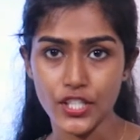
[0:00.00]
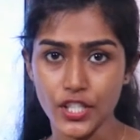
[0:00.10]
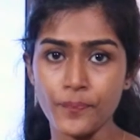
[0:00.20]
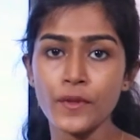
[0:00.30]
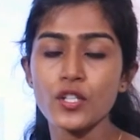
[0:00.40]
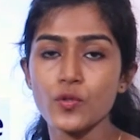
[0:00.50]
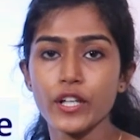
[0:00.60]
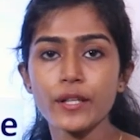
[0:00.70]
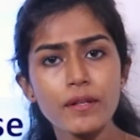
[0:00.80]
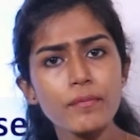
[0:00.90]
nature. So
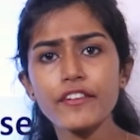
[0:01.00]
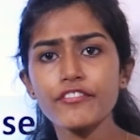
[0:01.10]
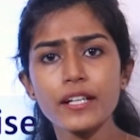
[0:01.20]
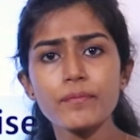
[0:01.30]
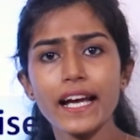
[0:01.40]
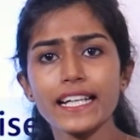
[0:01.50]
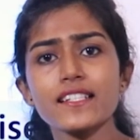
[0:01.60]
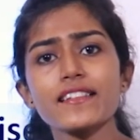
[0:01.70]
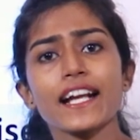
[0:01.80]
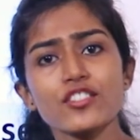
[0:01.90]
what do you mean by feedback?
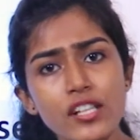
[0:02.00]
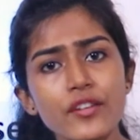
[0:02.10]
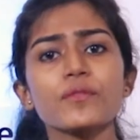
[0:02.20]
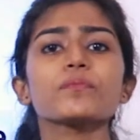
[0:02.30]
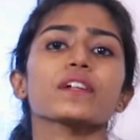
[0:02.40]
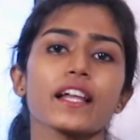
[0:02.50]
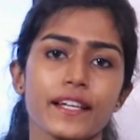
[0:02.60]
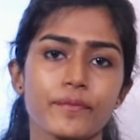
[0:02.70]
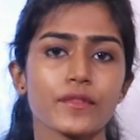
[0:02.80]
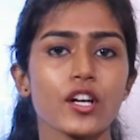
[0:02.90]
It is actually a
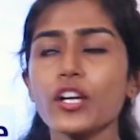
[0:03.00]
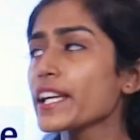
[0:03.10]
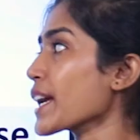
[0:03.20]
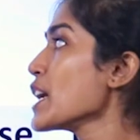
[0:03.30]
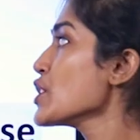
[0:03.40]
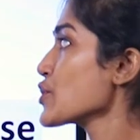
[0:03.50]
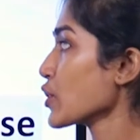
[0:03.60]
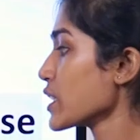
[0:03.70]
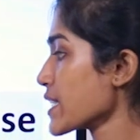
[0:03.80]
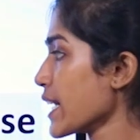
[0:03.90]
reply. Okay,
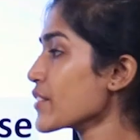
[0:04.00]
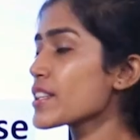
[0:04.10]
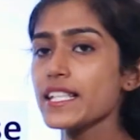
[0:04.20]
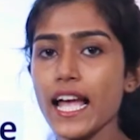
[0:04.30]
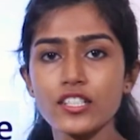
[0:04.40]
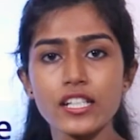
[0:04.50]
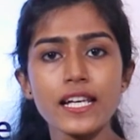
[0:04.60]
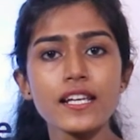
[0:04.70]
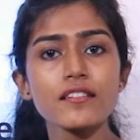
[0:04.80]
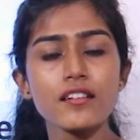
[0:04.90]
so the sender is
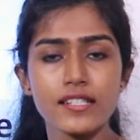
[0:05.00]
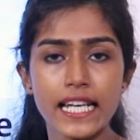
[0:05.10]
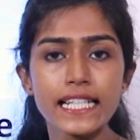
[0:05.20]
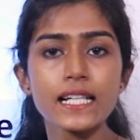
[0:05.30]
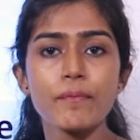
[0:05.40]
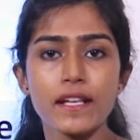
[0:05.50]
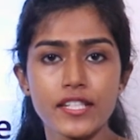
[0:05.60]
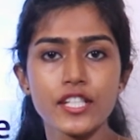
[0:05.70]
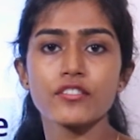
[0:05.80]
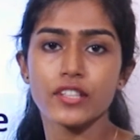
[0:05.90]
actually sending a
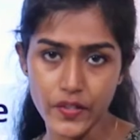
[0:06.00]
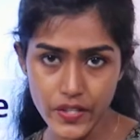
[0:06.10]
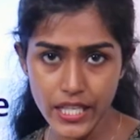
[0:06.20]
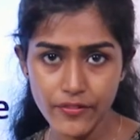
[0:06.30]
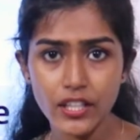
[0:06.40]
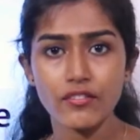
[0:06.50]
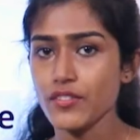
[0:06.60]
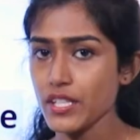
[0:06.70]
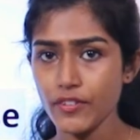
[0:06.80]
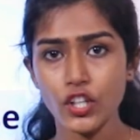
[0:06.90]
message to the
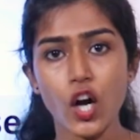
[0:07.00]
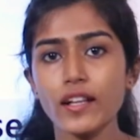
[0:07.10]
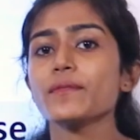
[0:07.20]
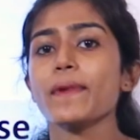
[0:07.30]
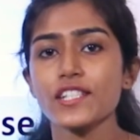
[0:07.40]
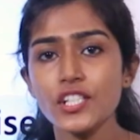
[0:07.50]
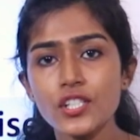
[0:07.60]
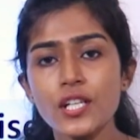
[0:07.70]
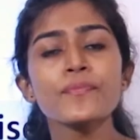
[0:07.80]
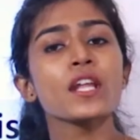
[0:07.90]
receiver got the
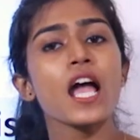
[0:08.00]
message,